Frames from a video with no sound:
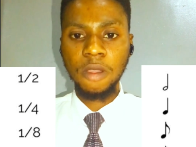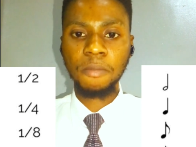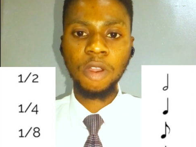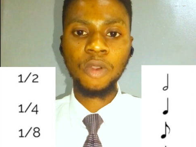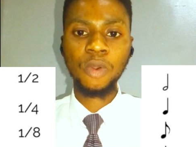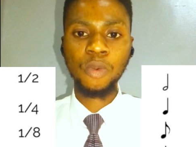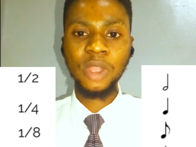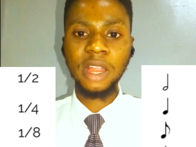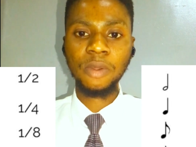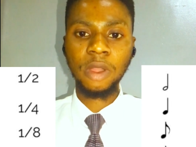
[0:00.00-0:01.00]
but
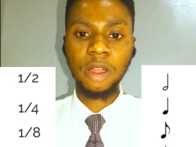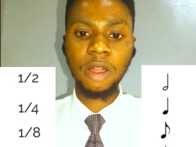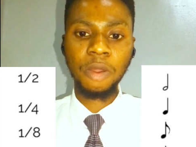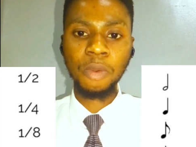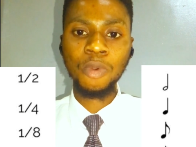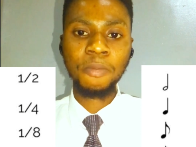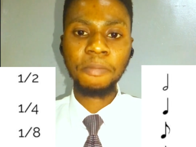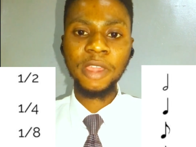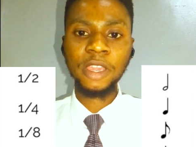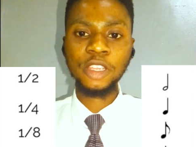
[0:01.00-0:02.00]
we'll be
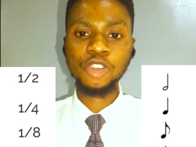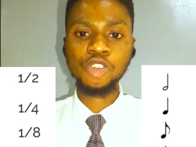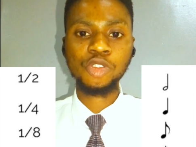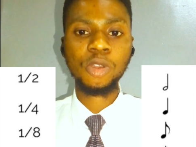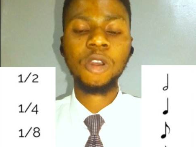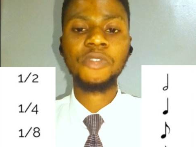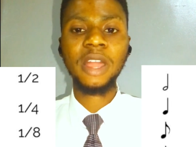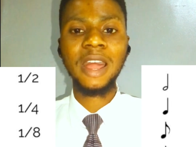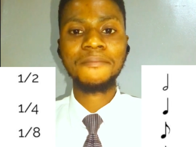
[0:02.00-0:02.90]
making use of the